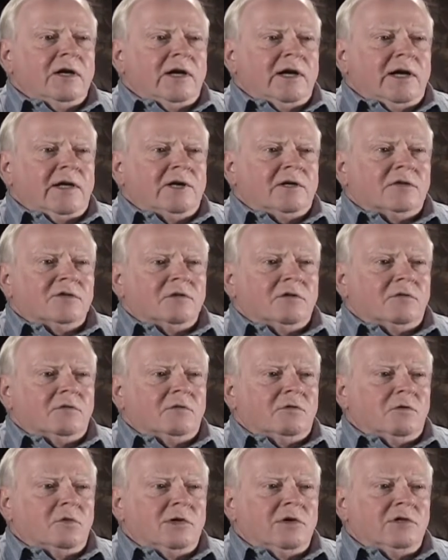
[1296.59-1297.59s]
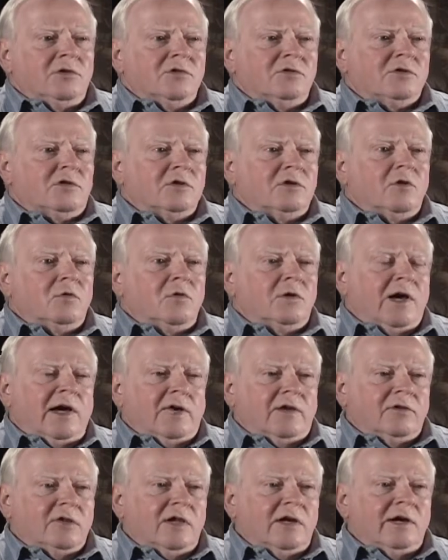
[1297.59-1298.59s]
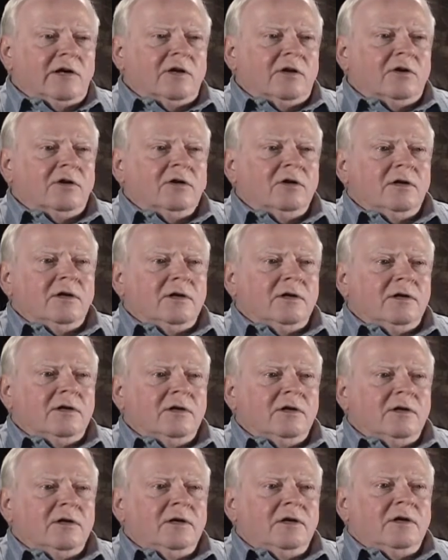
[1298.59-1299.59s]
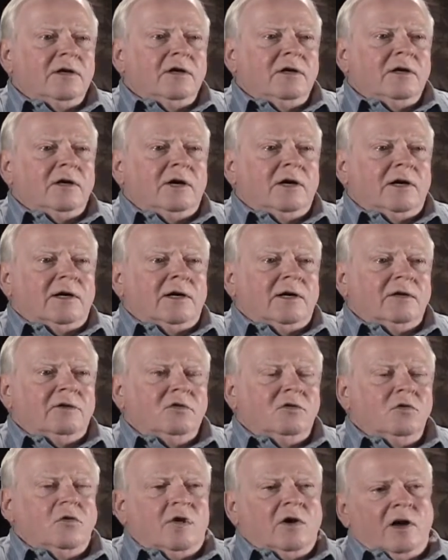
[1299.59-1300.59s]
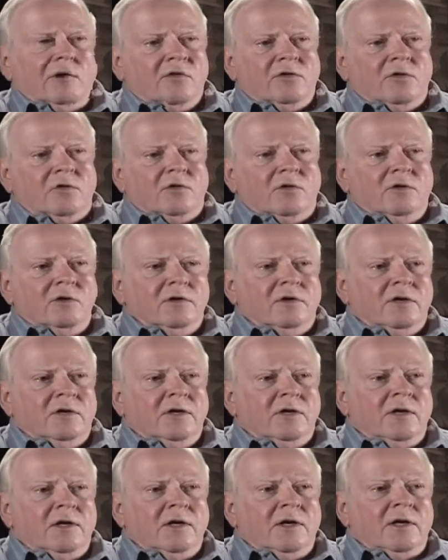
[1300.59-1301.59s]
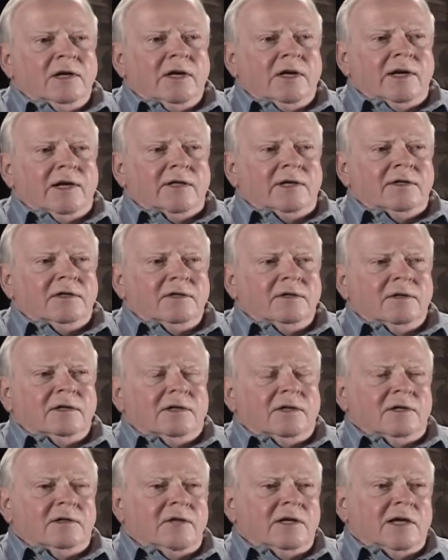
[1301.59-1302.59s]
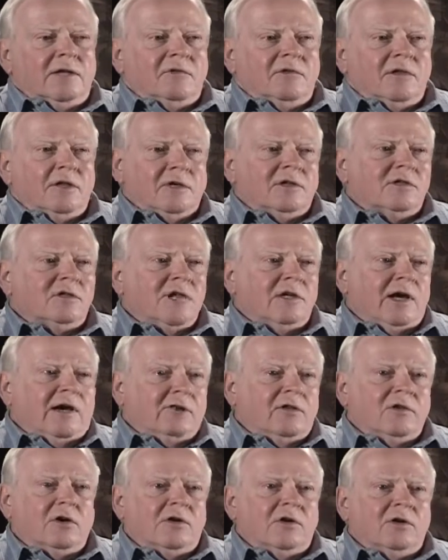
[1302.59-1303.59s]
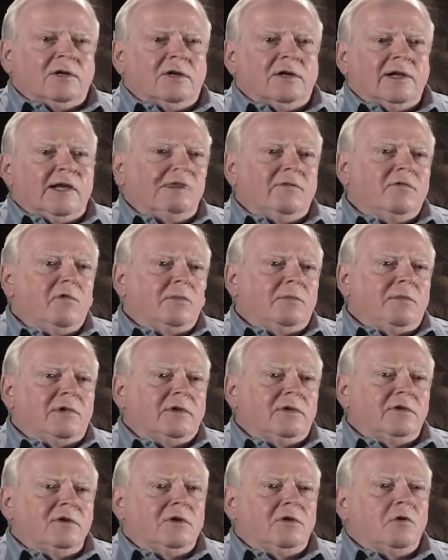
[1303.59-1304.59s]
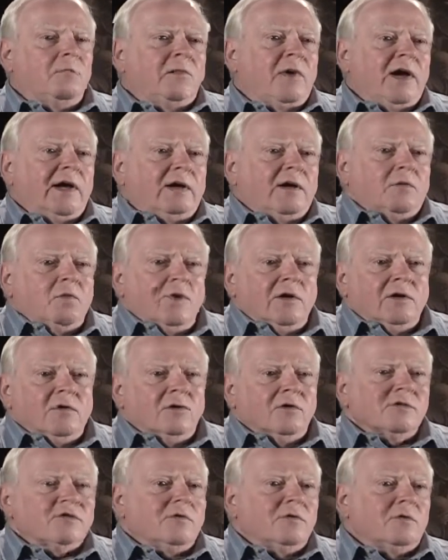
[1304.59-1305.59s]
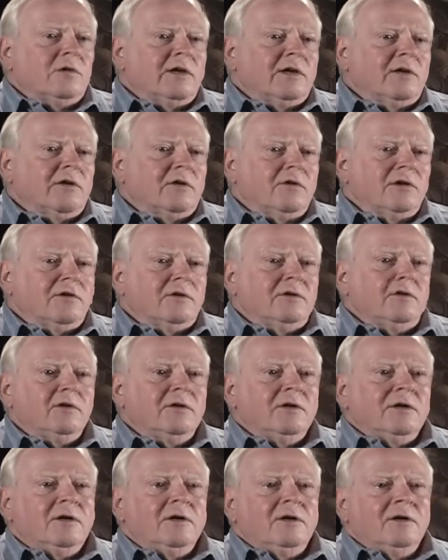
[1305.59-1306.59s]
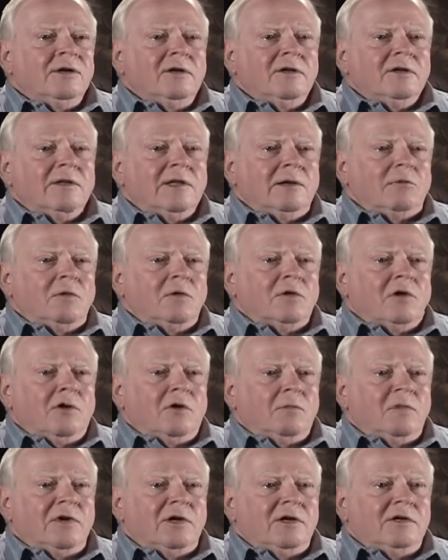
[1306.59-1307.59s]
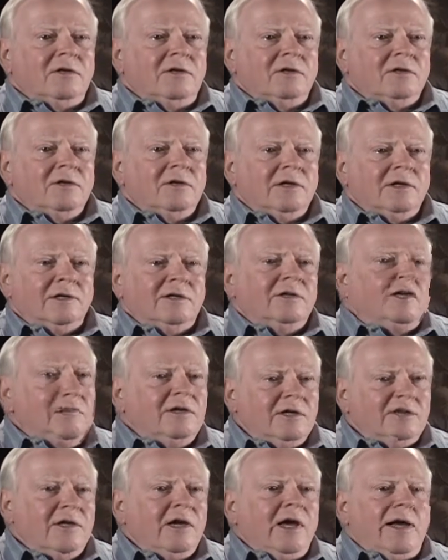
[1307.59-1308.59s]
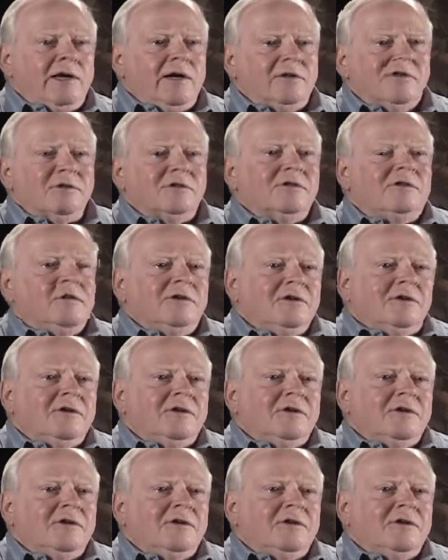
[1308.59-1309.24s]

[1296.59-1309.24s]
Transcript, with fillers: And so we used to go down there uh, to Arthur and uh, take things down there and leave them, and you go back a week or so later and they would all be in tin cans.